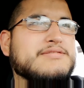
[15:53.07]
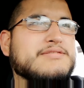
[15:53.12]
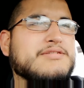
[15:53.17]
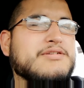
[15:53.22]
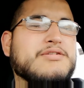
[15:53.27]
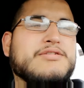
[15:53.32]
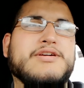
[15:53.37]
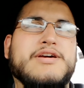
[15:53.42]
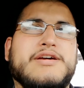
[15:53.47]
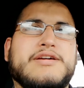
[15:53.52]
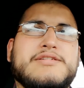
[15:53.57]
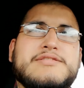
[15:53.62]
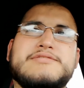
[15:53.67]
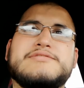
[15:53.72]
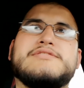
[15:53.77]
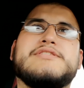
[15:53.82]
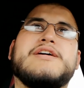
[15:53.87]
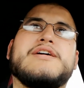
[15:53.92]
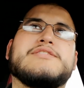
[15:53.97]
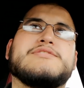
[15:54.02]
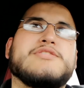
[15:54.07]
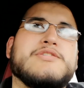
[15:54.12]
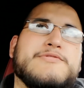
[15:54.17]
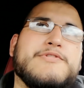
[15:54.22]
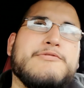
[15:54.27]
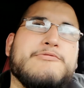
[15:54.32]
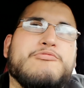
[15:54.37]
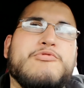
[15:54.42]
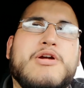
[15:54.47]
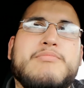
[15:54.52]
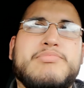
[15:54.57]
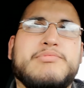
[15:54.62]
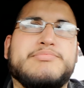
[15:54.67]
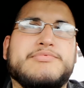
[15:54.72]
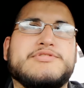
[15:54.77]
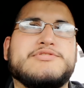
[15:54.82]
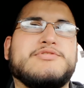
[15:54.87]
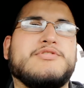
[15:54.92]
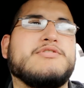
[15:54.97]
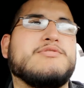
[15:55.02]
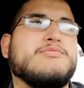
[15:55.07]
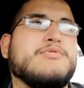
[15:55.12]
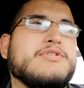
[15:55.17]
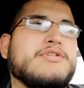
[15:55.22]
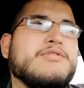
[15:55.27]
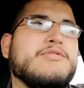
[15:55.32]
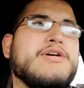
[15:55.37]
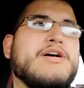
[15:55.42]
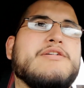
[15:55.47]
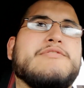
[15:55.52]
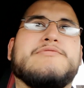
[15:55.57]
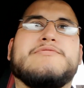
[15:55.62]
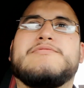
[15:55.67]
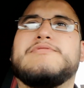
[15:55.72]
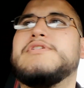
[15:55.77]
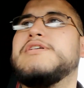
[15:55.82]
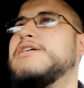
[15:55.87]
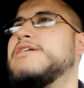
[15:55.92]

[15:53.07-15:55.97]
Okay, yeah, so if I wrap up this third one, I'll have